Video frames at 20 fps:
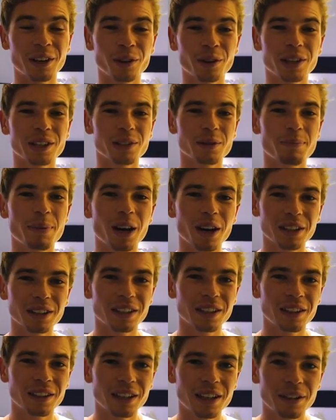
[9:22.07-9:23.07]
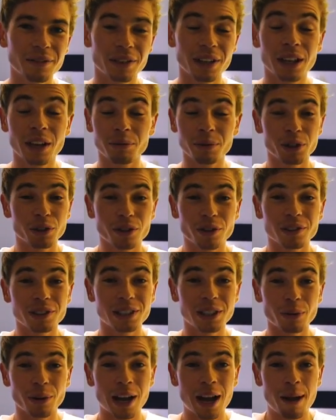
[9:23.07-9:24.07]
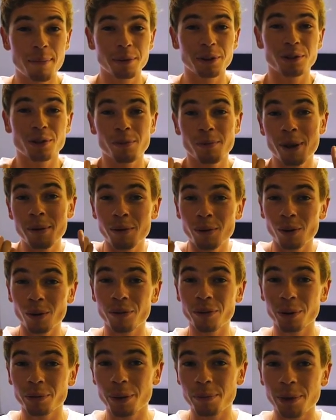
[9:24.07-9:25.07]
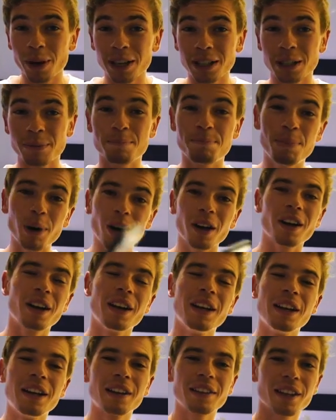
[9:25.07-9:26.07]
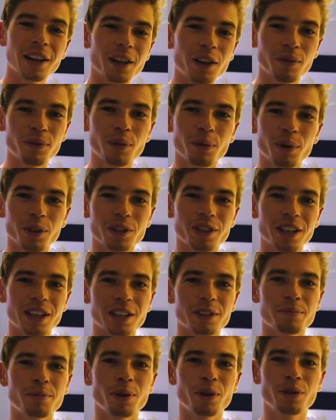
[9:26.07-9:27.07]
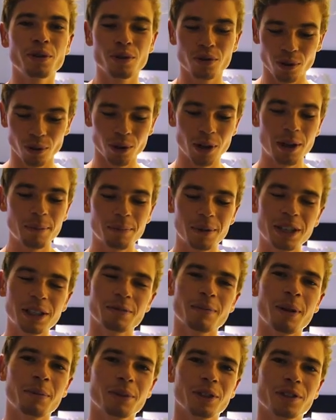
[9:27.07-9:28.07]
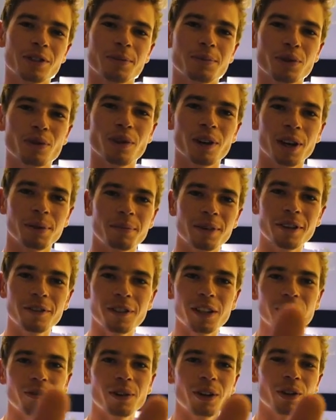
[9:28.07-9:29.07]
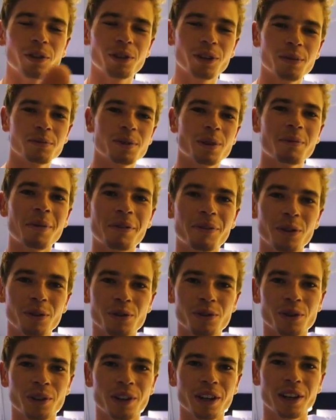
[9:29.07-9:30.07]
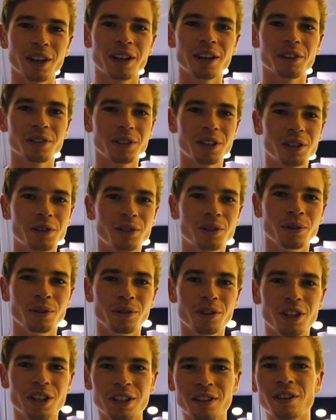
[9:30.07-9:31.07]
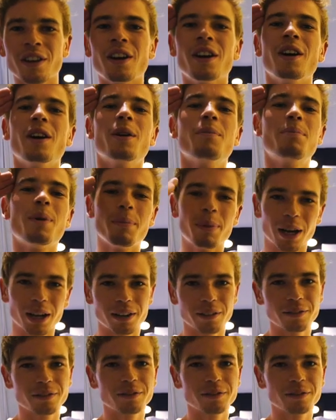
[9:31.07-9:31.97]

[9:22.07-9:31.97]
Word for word: I know there's a party in the evening and we're just going to see what happens. So maybe we'll film the party. But thank you for watching as per usual. Please remember to subscribe. Give this video a thumbs up if you enjoyed it. And I'll see you soon. Cheers. Bye-bye.